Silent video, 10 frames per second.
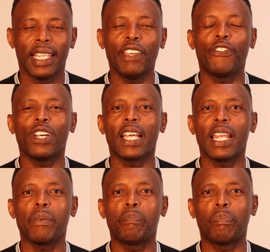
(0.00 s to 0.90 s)
if you're
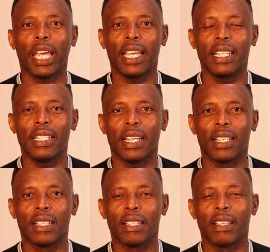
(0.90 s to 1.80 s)
getting paid
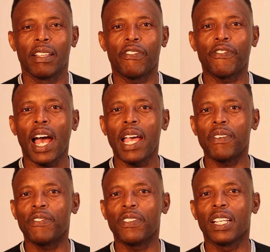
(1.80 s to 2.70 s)

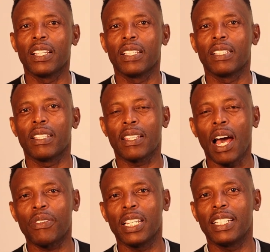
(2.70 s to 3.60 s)

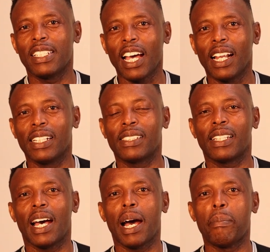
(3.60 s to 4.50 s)

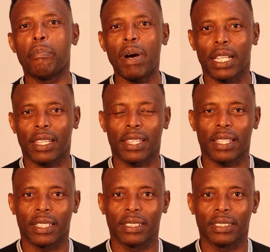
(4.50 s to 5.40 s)
$5,000 a
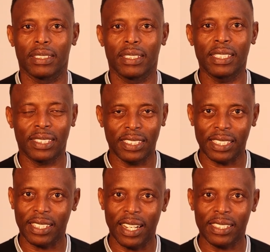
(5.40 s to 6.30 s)
month, this is
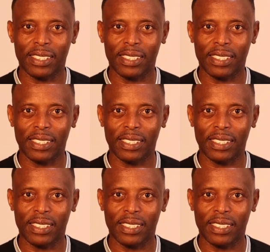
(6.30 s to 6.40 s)
just an